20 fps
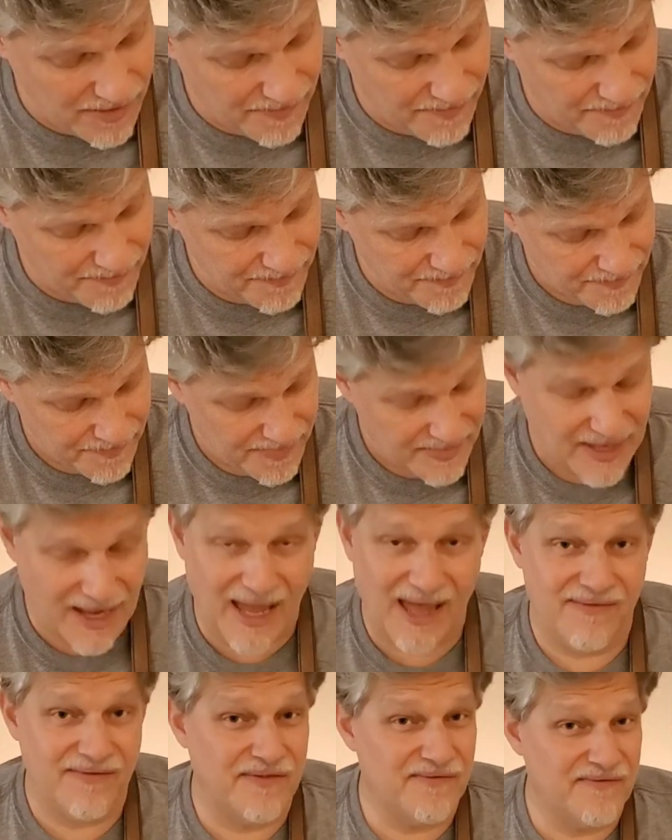I
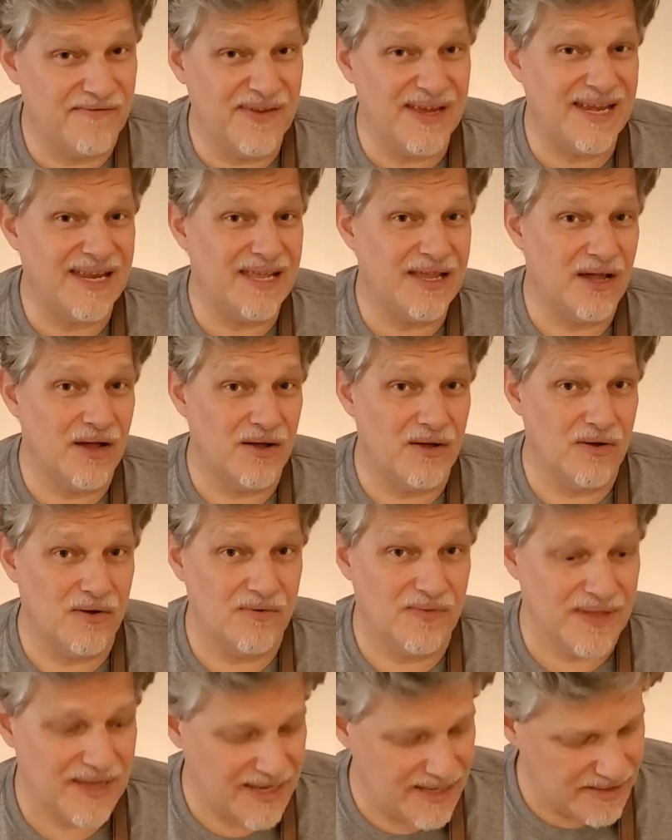have a video
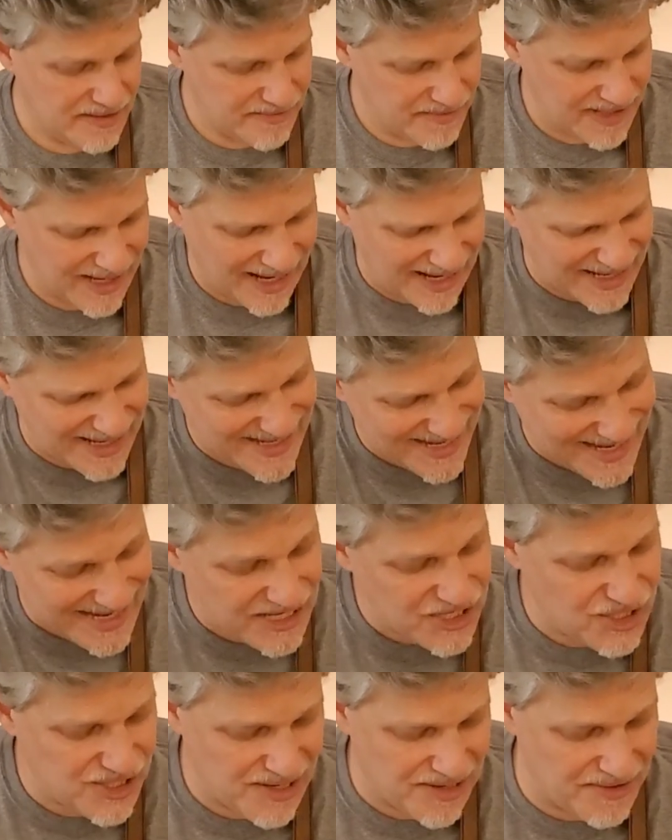that kind of
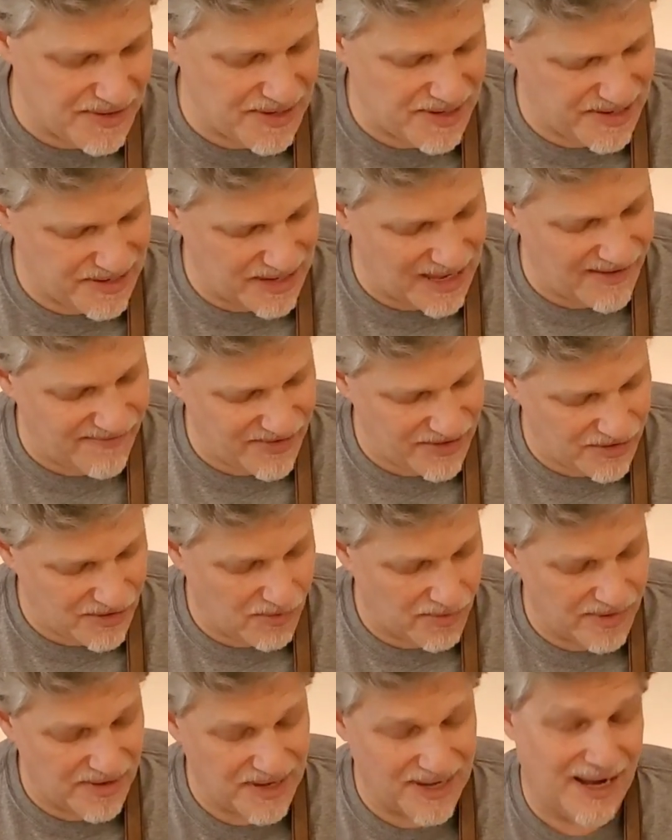teaches the 7
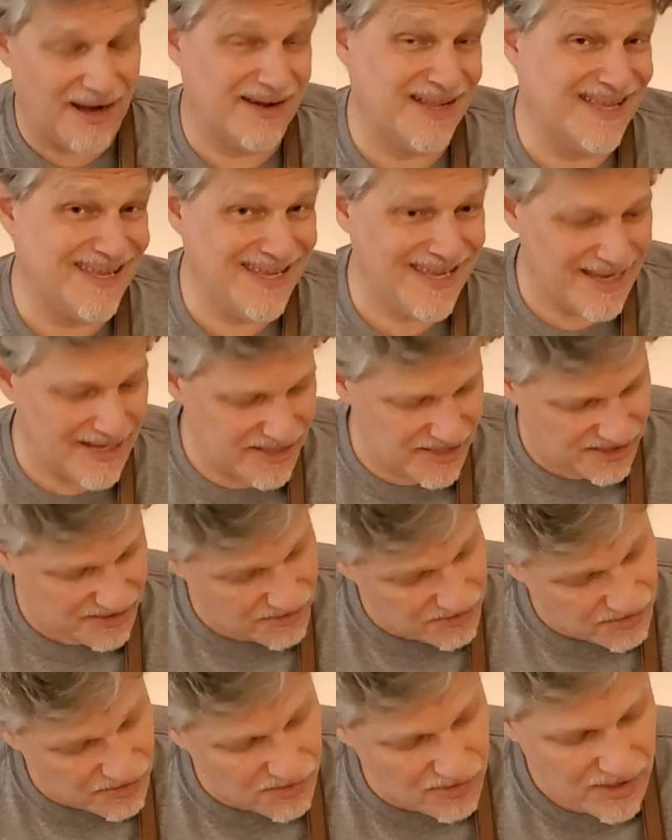chords and how to get
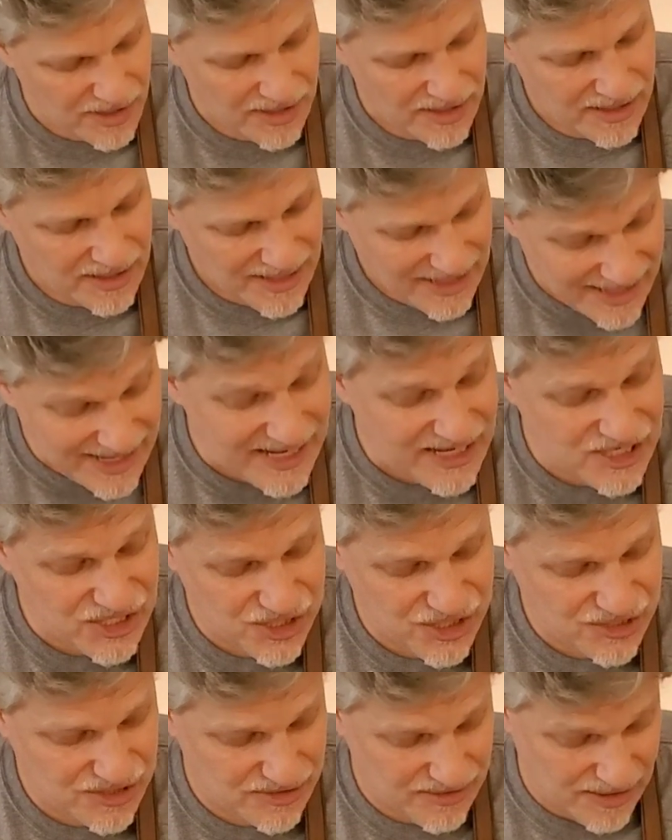to
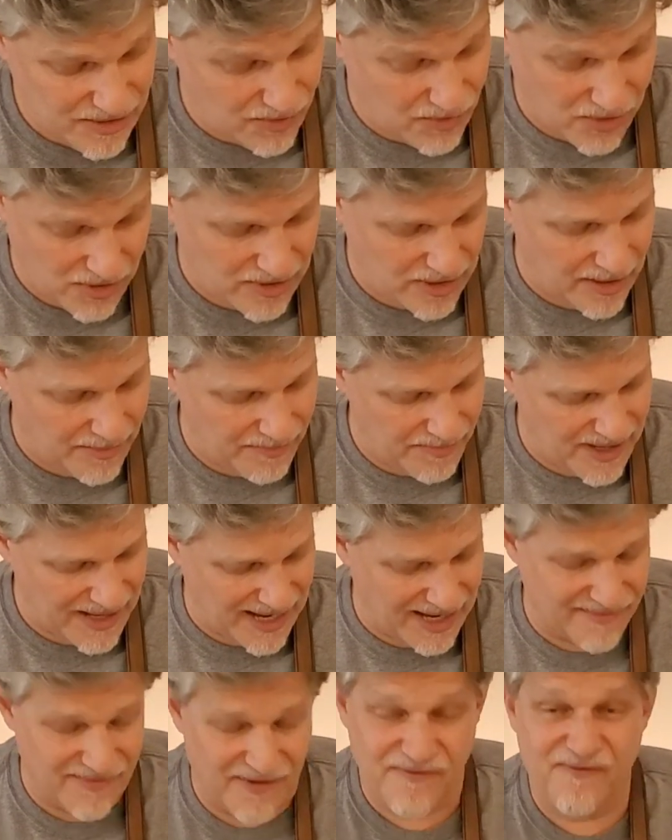each, or a
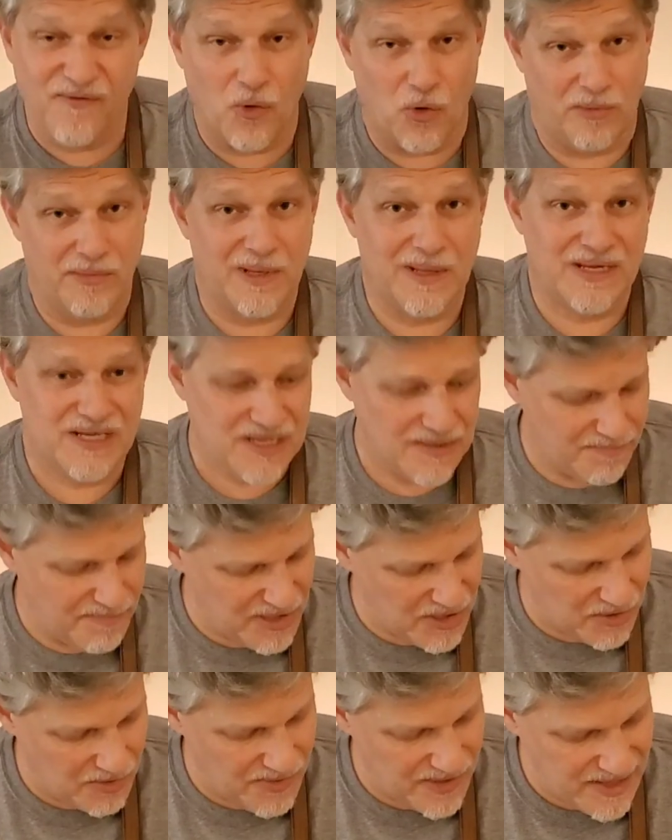kind of a formula to
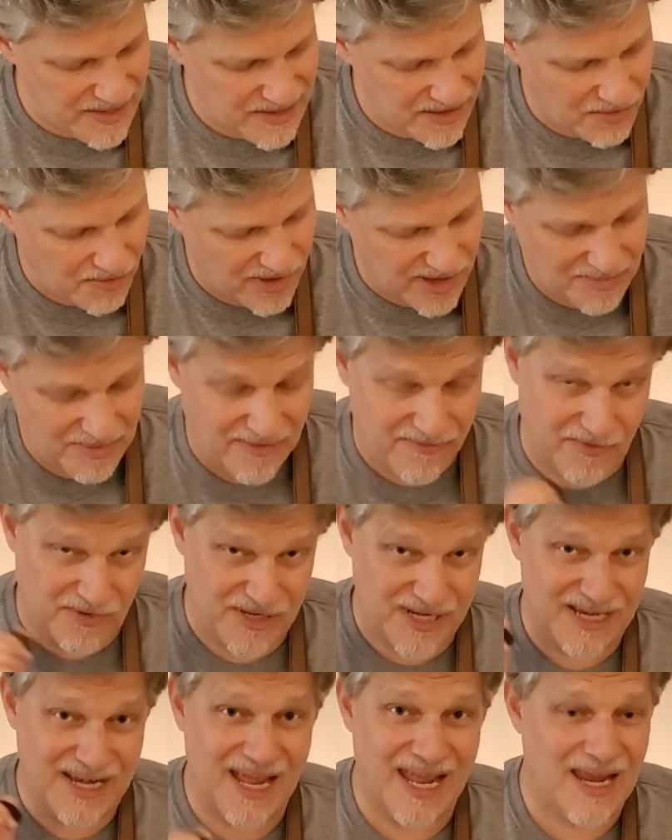build these chords. But for
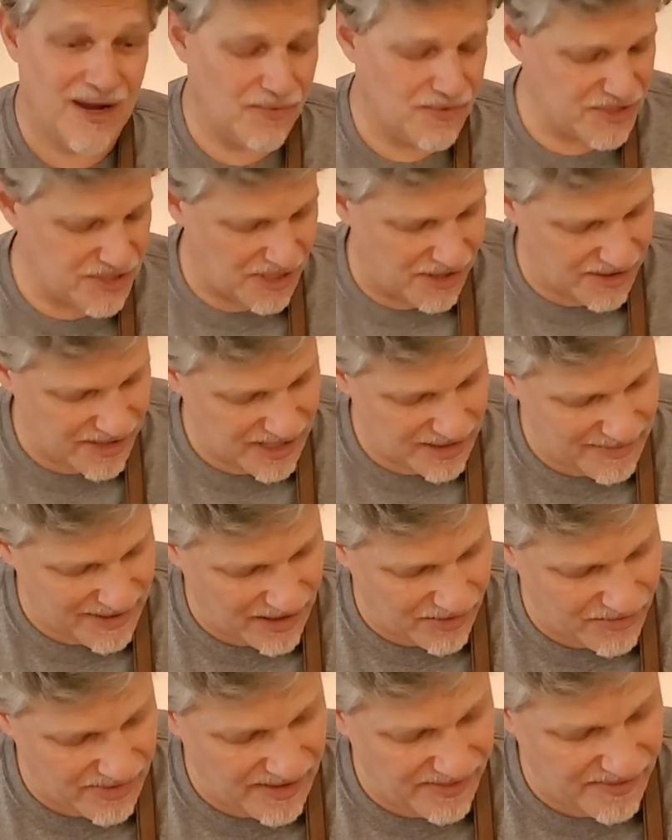today, we're talking
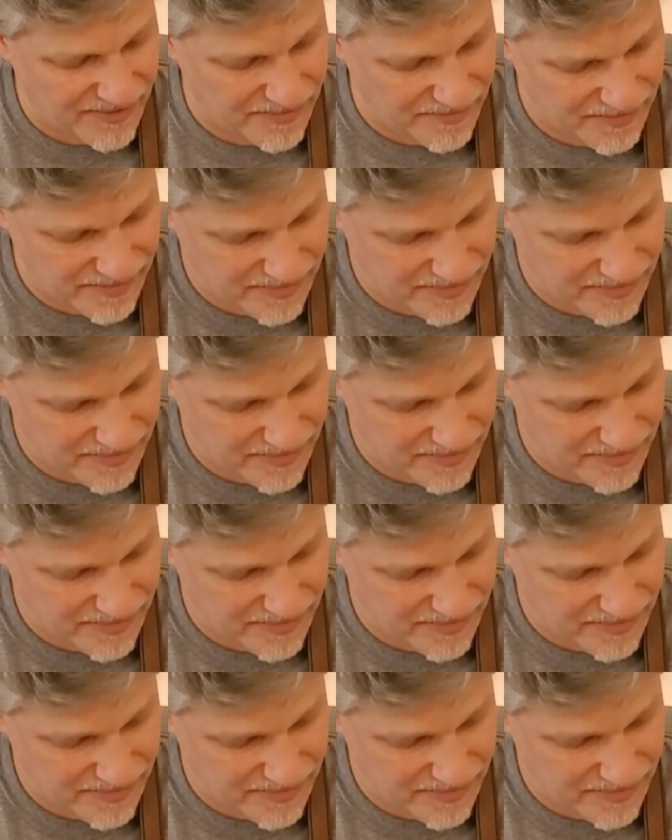about rhythm.